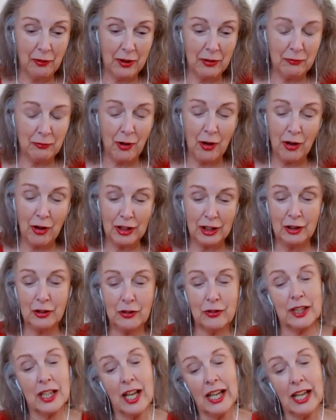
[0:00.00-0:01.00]
with what
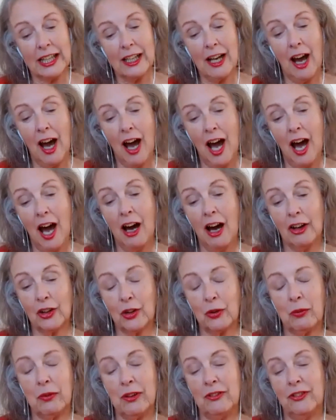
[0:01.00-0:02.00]
looks like a
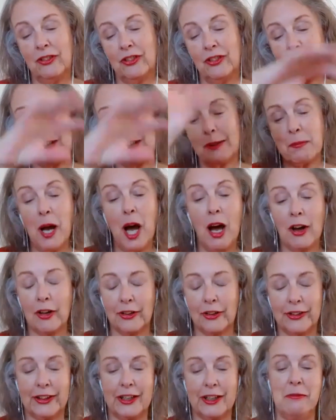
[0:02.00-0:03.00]
heart with
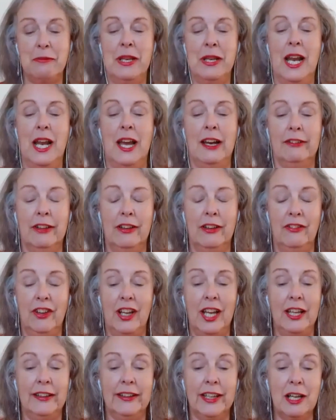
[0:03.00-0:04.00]
sparks coming out of
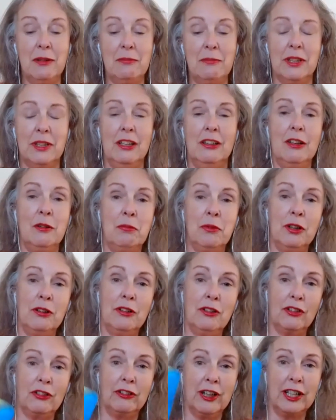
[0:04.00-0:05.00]
it. It's absolutely
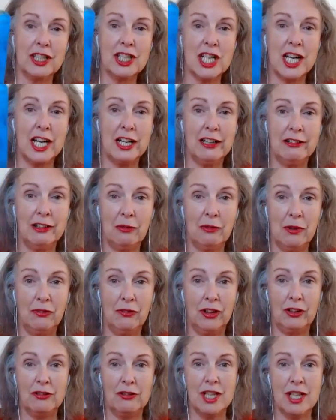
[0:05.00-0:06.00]
beautiful. I'll share it
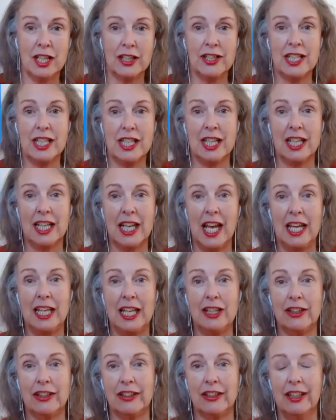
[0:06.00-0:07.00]
with you just in
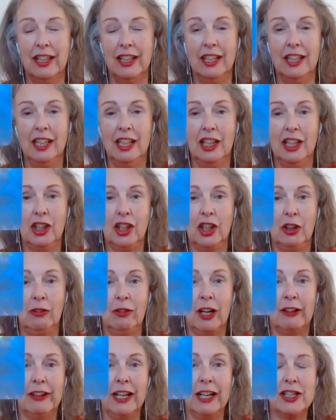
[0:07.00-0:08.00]
case
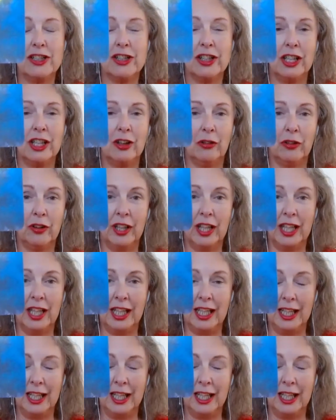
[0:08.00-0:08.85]
you are actually on